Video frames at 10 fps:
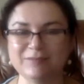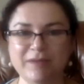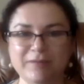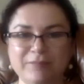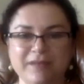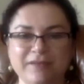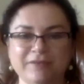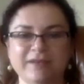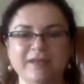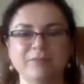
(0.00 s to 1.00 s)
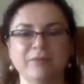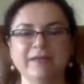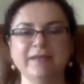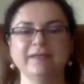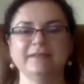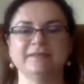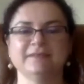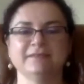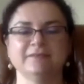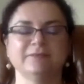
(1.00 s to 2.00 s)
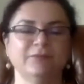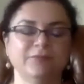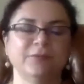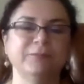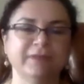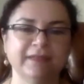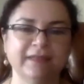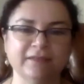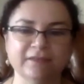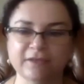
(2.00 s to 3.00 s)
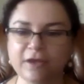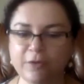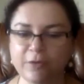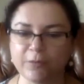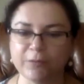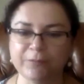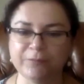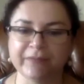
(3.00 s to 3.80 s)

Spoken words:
Maybe you're not buying it from the get-go